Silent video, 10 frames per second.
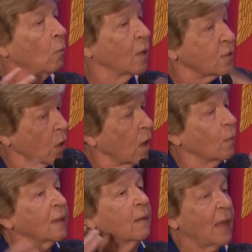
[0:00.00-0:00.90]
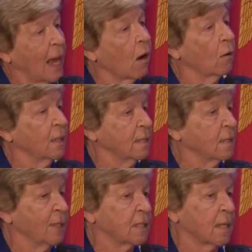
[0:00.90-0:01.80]
What's going on with them? That all needs
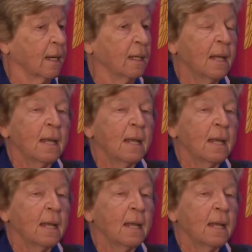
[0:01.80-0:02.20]
to be studied.